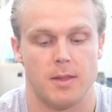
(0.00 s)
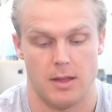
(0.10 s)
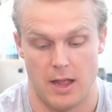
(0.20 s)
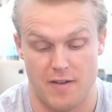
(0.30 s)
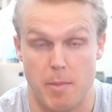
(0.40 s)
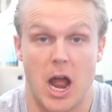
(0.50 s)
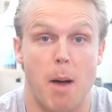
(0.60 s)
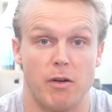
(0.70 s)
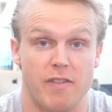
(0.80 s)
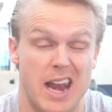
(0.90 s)
If I'm an
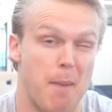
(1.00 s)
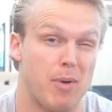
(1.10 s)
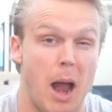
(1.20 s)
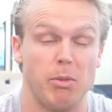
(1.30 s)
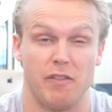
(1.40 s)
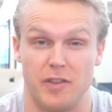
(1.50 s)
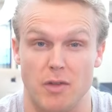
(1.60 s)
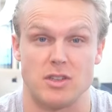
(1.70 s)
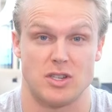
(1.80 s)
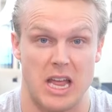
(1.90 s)
Auburn fan, I probably feel
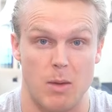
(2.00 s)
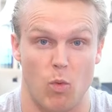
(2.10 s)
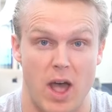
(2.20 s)
the same way.